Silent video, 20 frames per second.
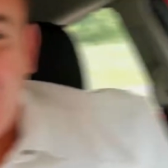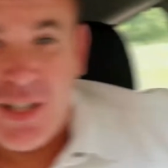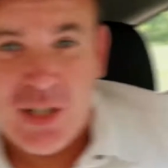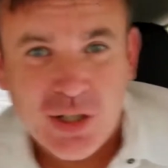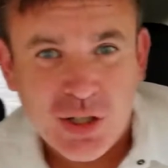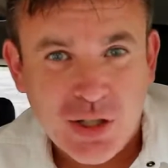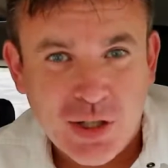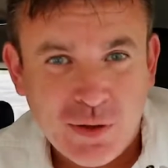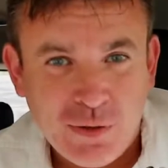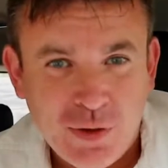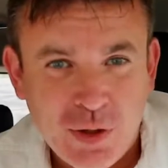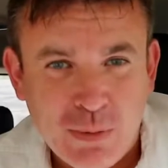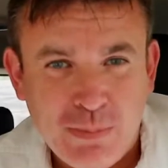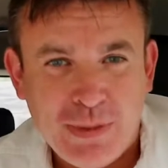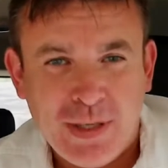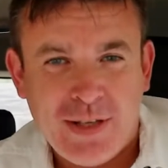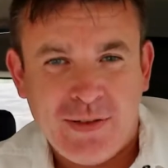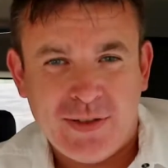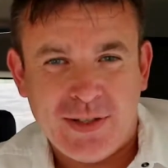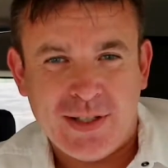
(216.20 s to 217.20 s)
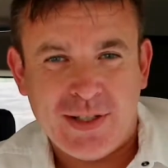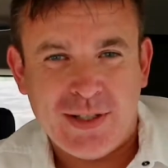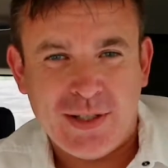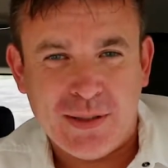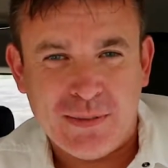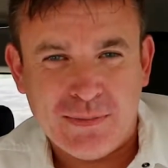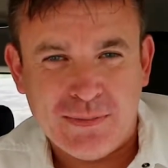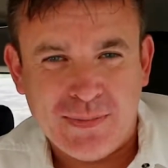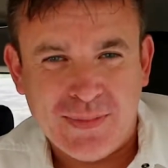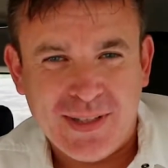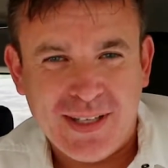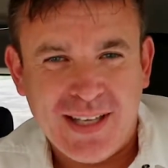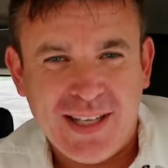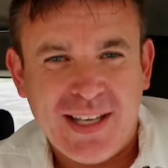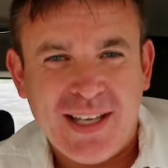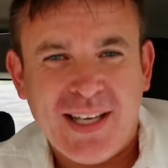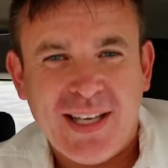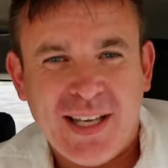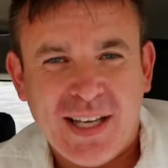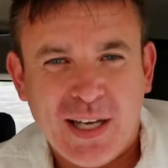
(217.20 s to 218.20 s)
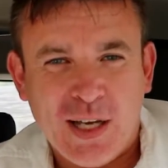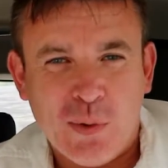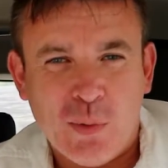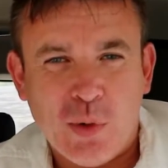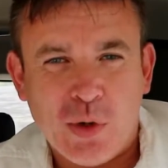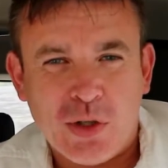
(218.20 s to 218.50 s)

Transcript: Shift your belief system and